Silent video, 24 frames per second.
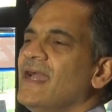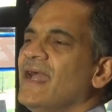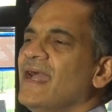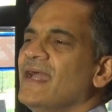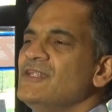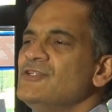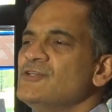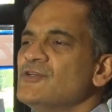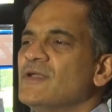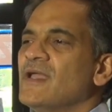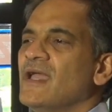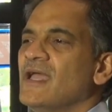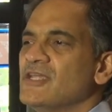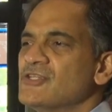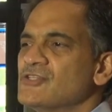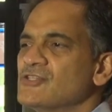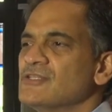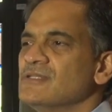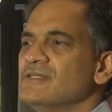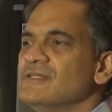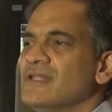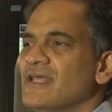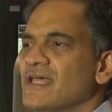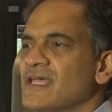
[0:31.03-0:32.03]

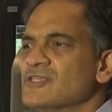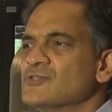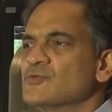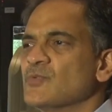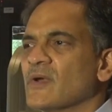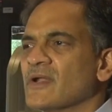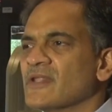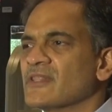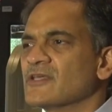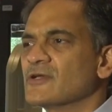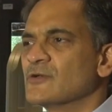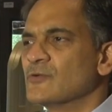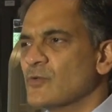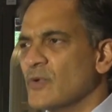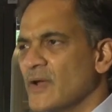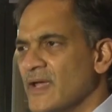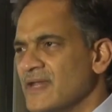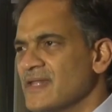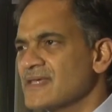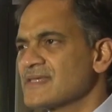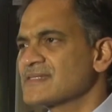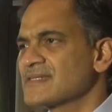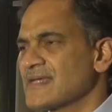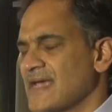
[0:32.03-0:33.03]
Education is one of the
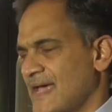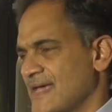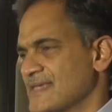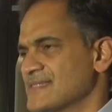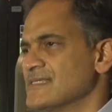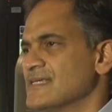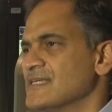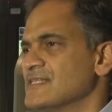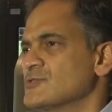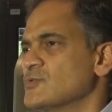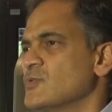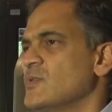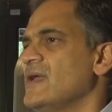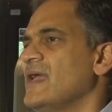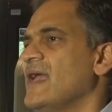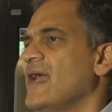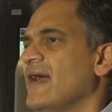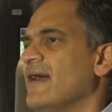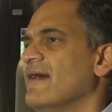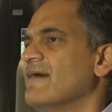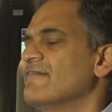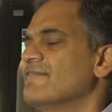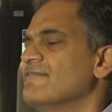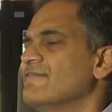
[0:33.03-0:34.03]
greatest assets we
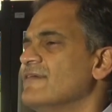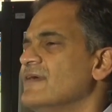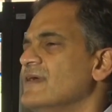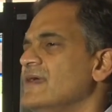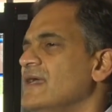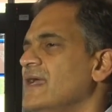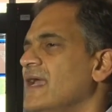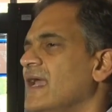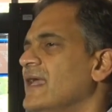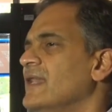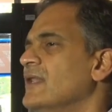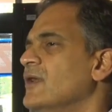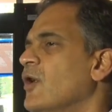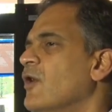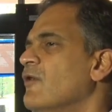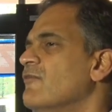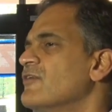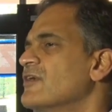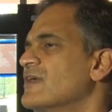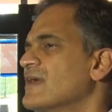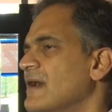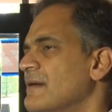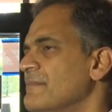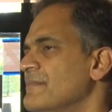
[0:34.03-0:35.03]
have in
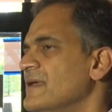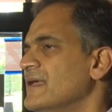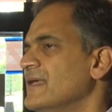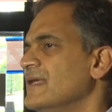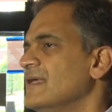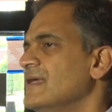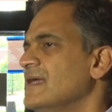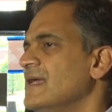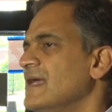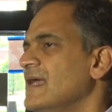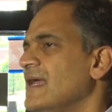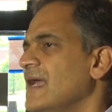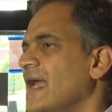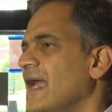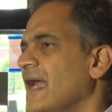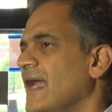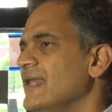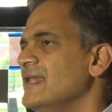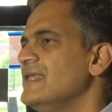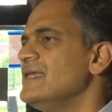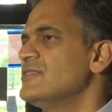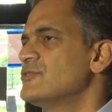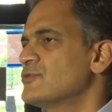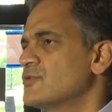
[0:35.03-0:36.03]
overcoming any